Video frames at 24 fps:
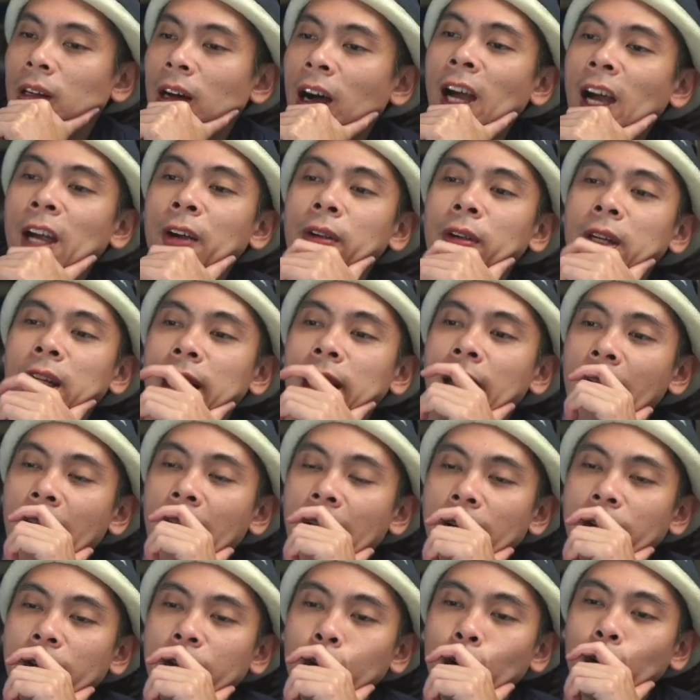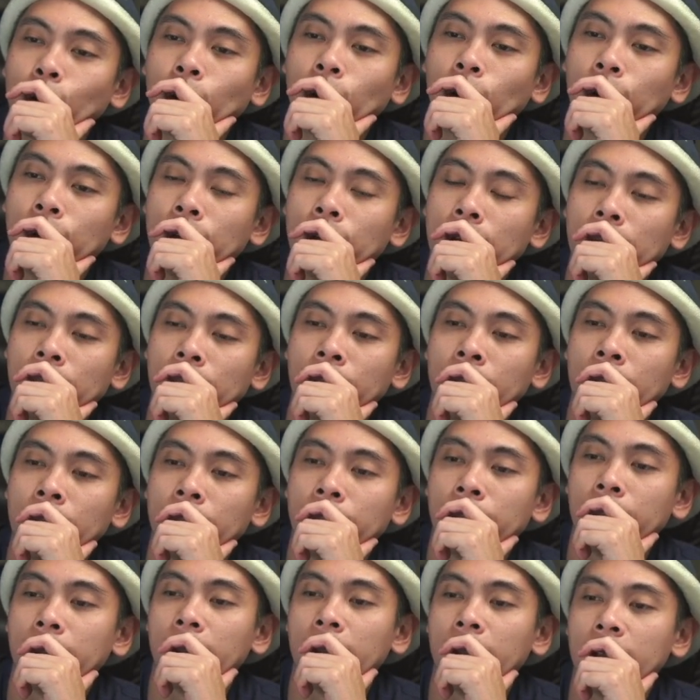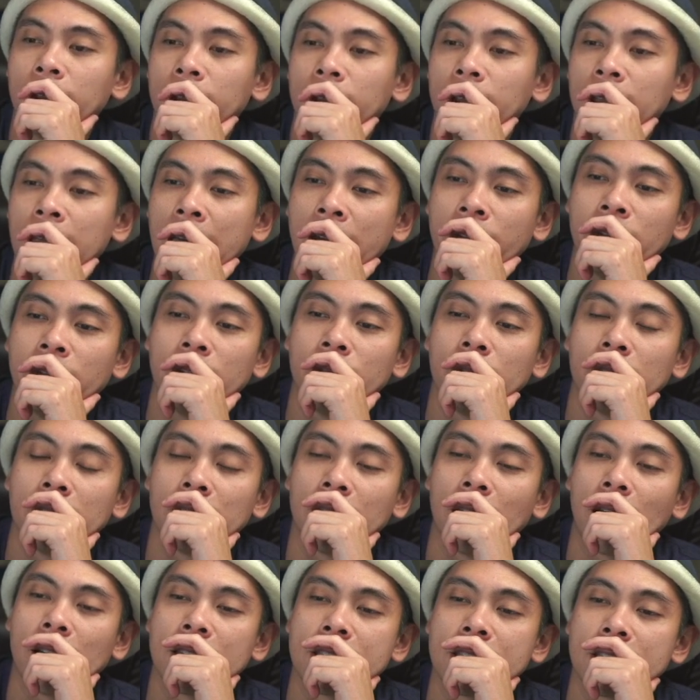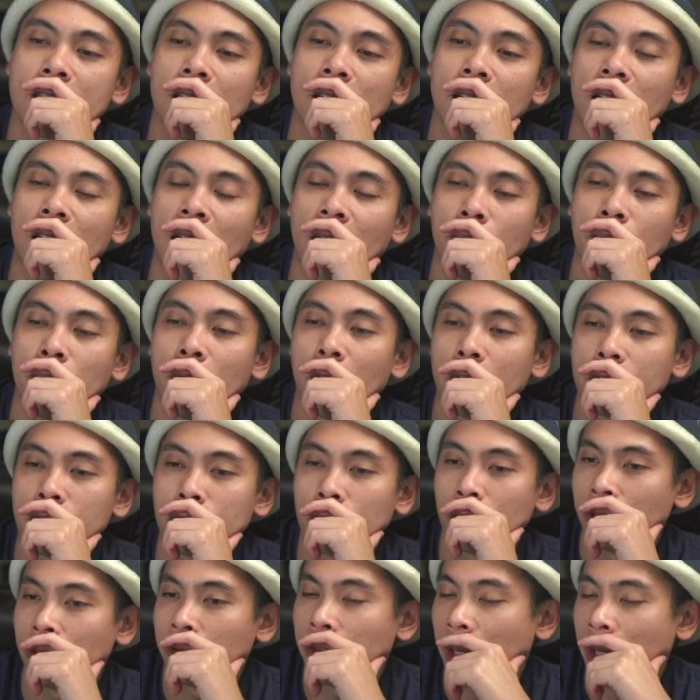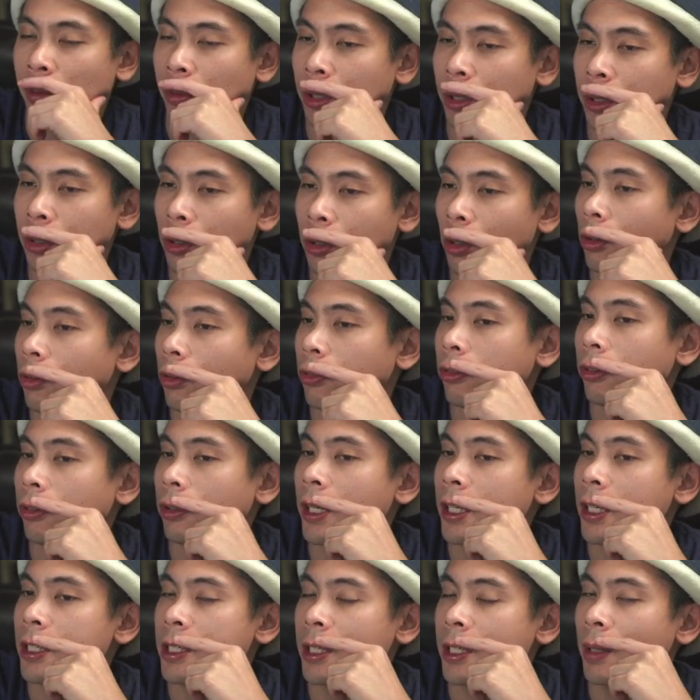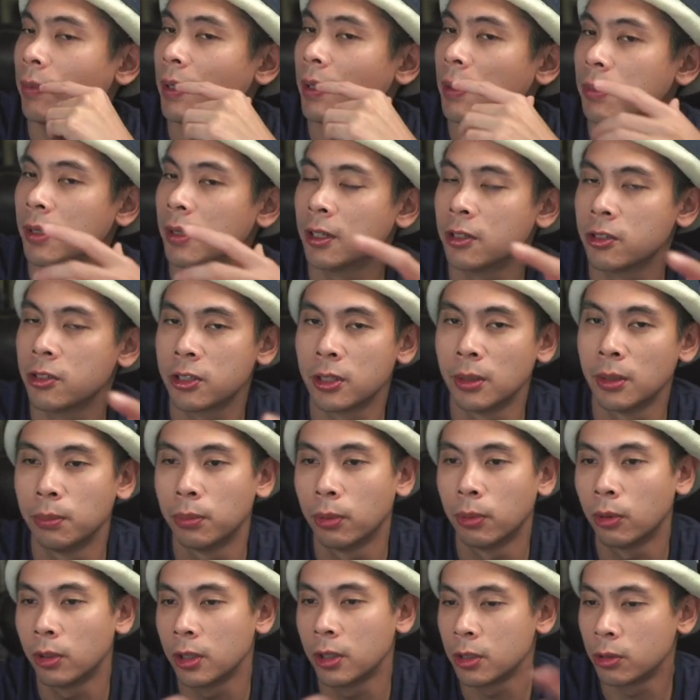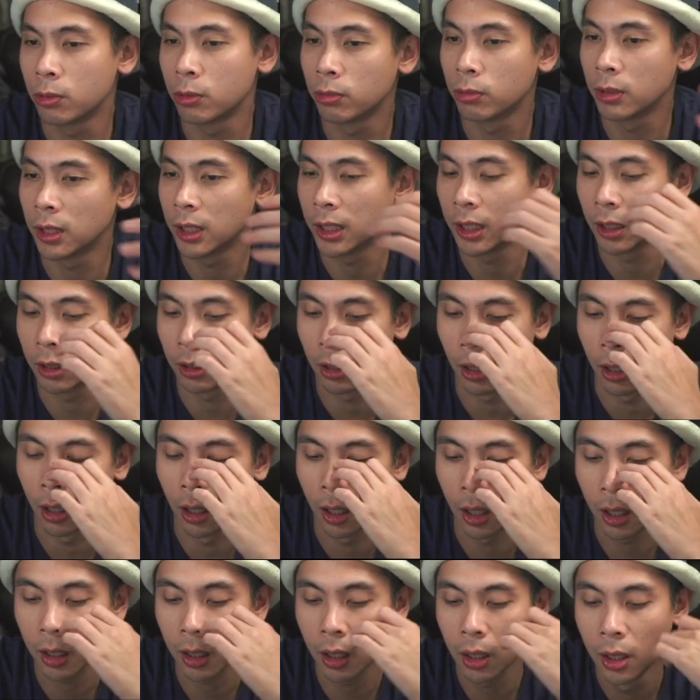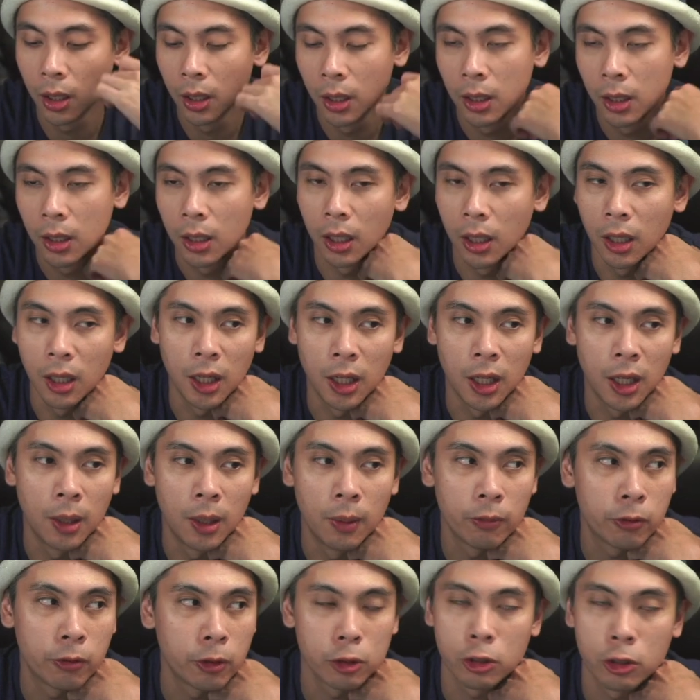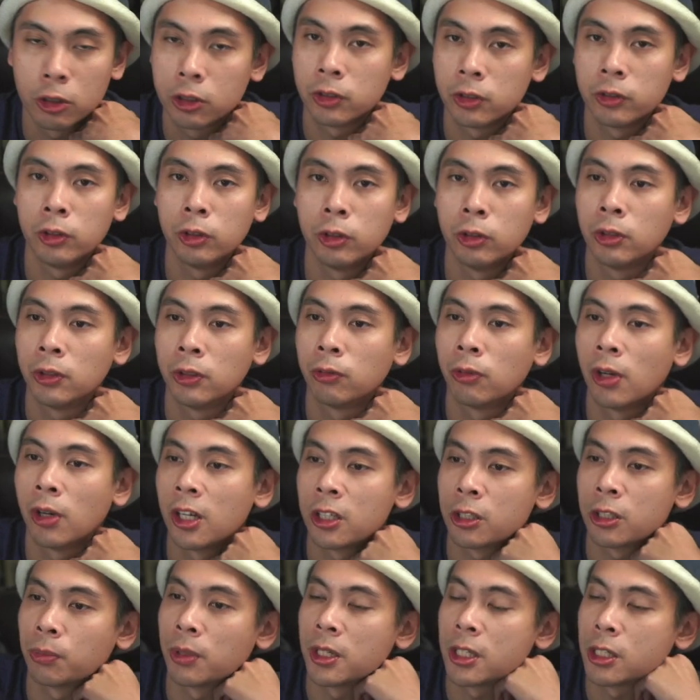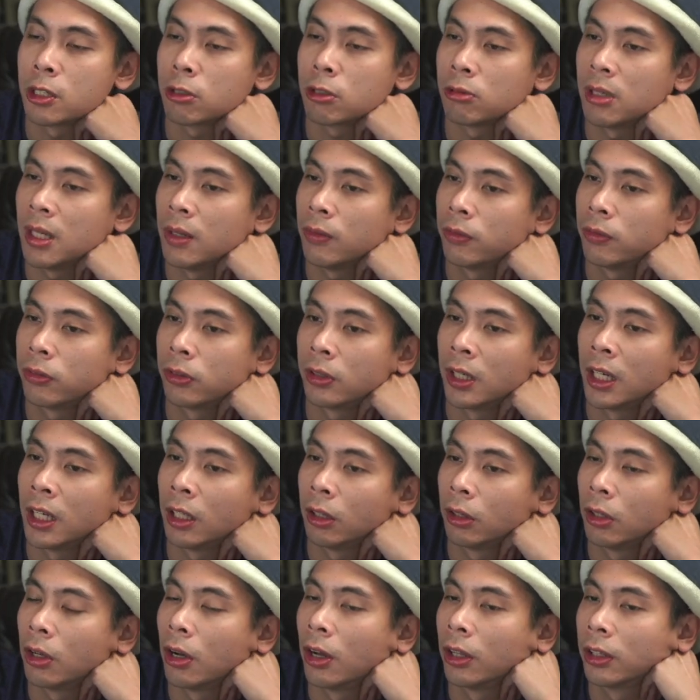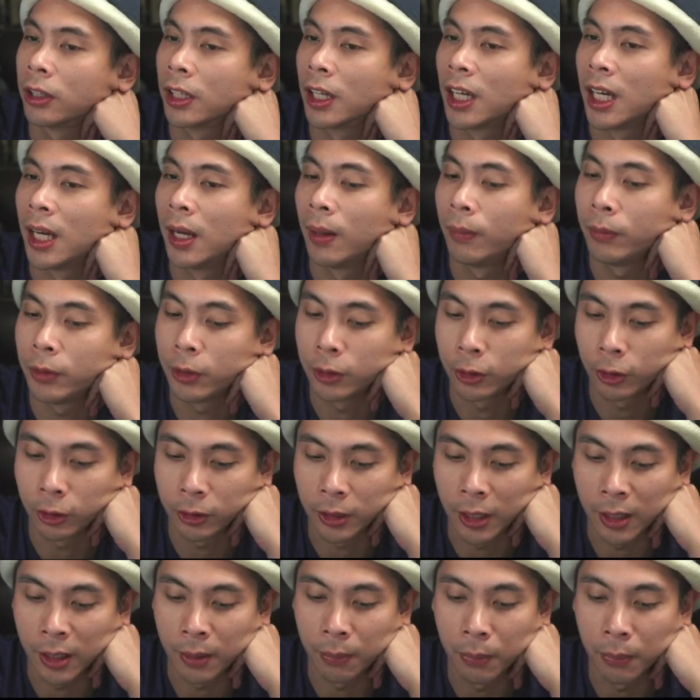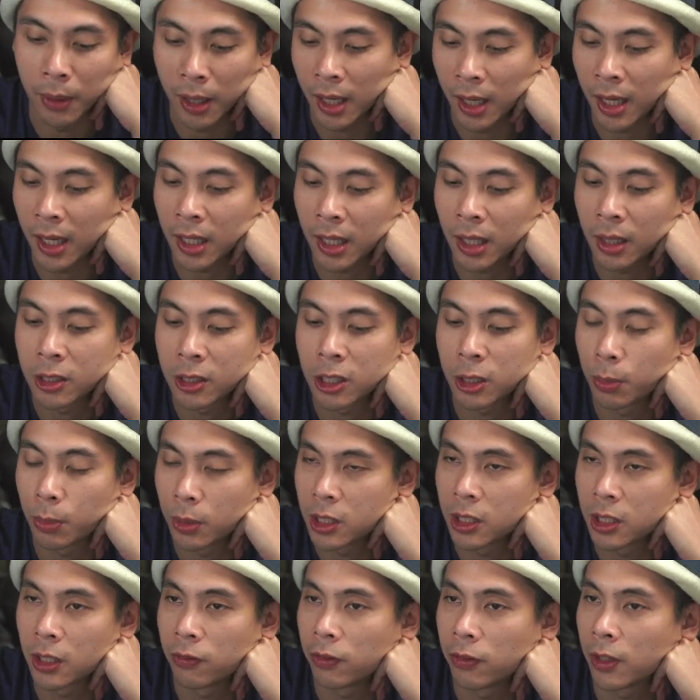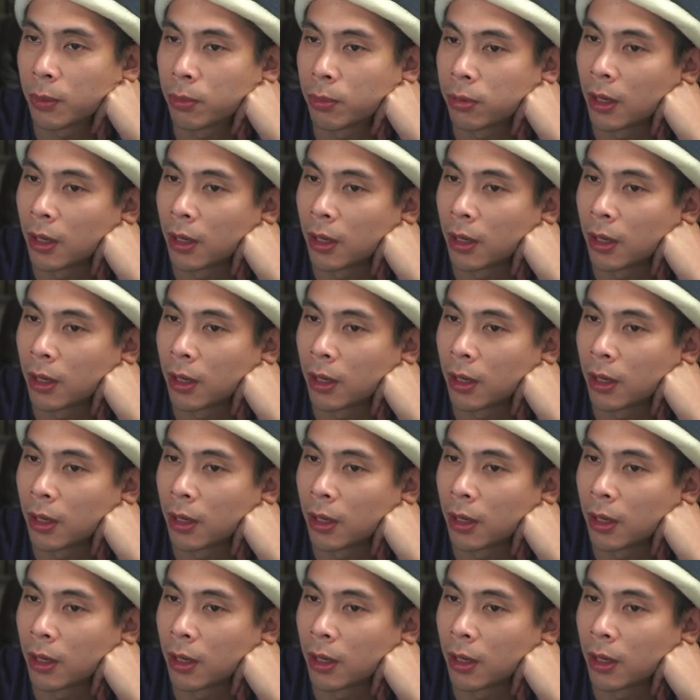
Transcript: I already have an Oreum, but even with that said, I'm not sure if I would go for it simply because the board is really long. For those of you who have watched my stream for a long time, you know that my specific